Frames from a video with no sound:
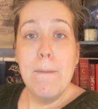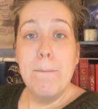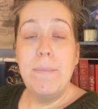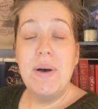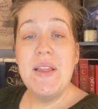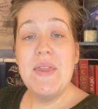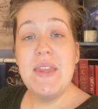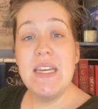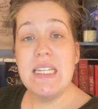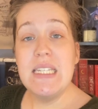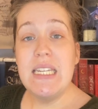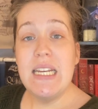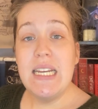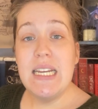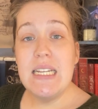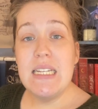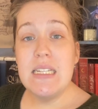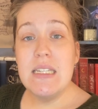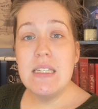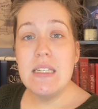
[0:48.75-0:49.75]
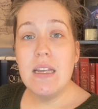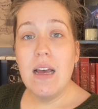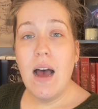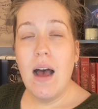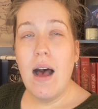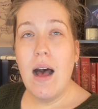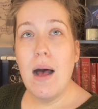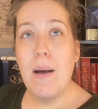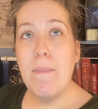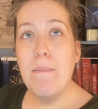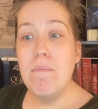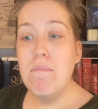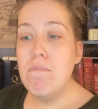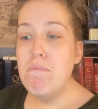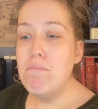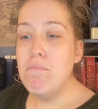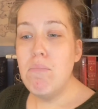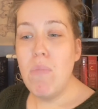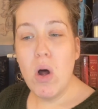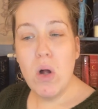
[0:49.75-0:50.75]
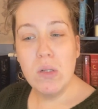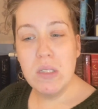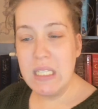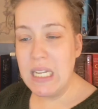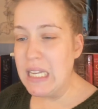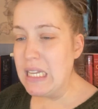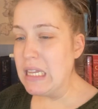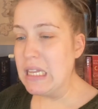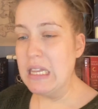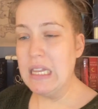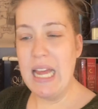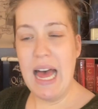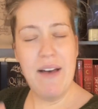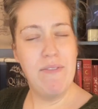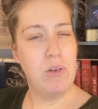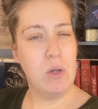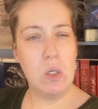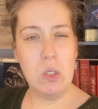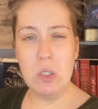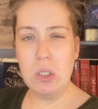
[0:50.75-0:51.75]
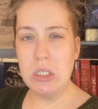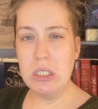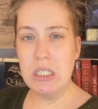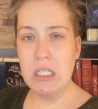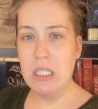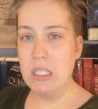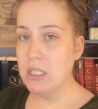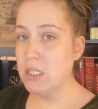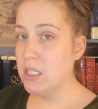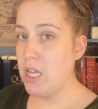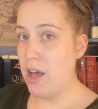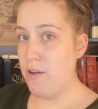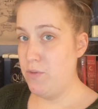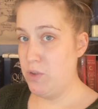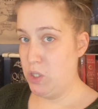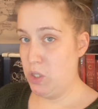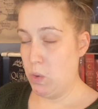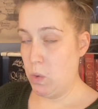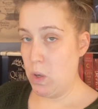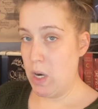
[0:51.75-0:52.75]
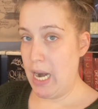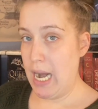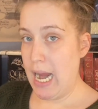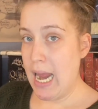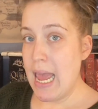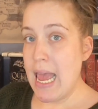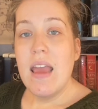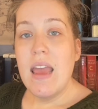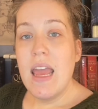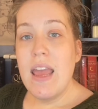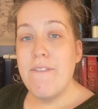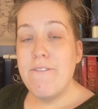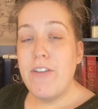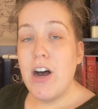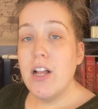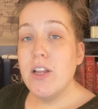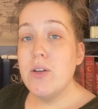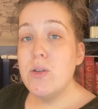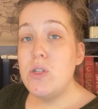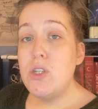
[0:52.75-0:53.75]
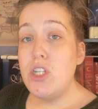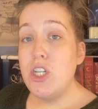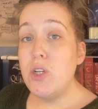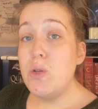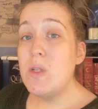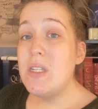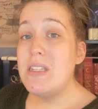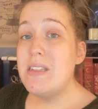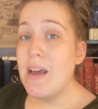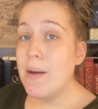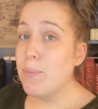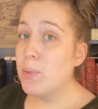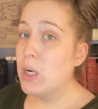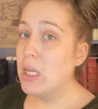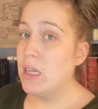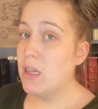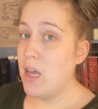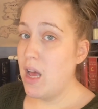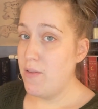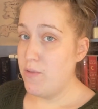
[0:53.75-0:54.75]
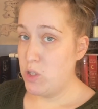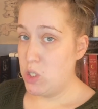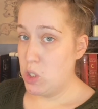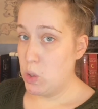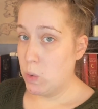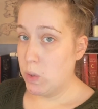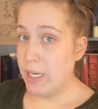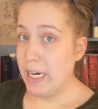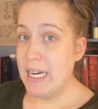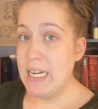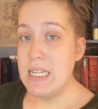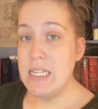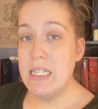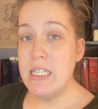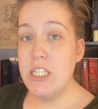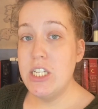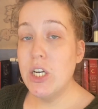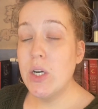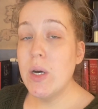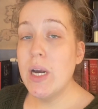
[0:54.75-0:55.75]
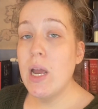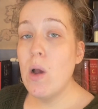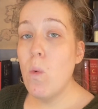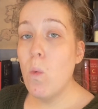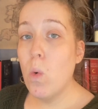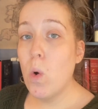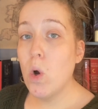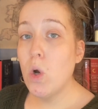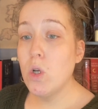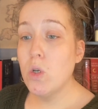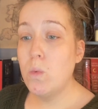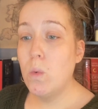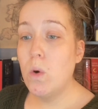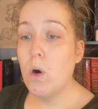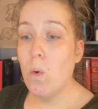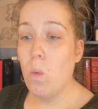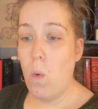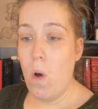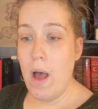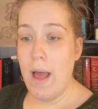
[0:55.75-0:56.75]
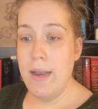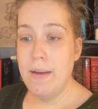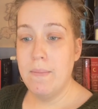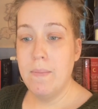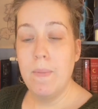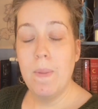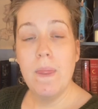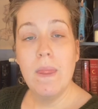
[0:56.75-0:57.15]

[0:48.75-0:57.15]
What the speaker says: But this is a multi-leveled love story. It follows 2 separate love stories during World War I.